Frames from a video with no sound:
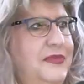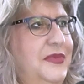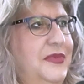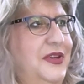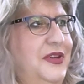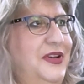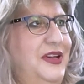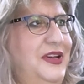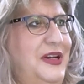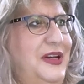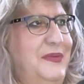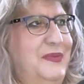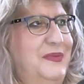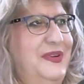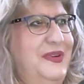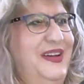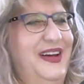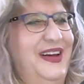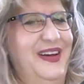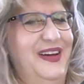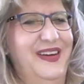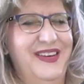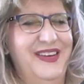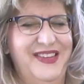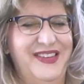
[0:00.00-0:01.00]
The deep,
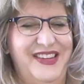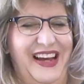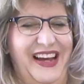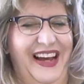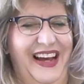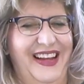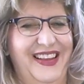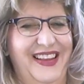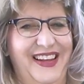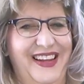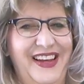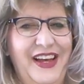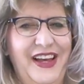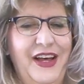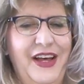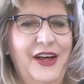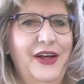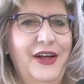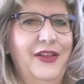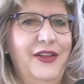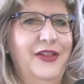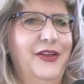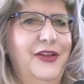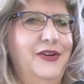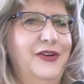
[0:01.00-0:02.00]
yeah, exactly.
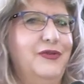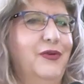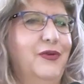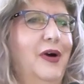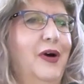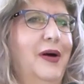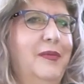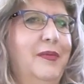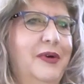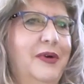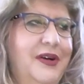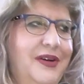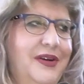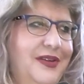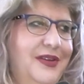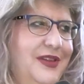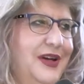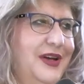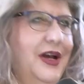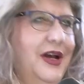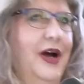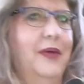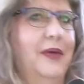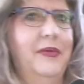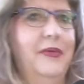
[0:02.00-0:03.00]
The drama,
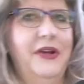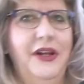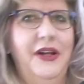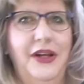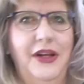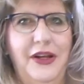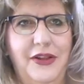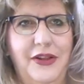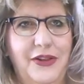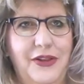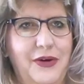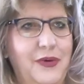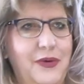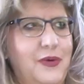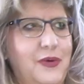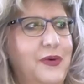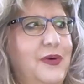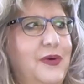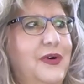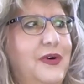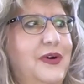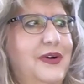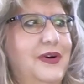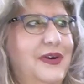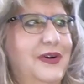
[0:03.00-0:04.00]
the comedy, the
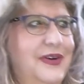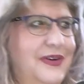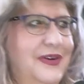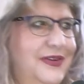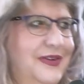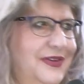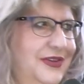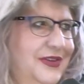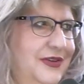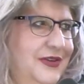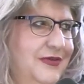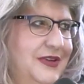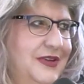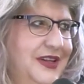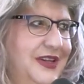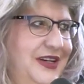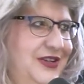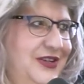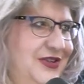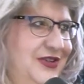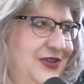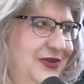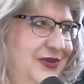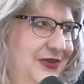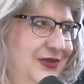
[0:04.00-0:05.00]
horror, the
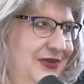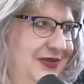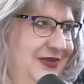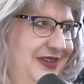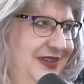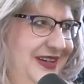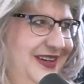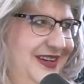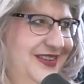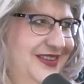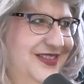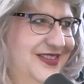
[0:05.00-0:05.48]
relational. Yes.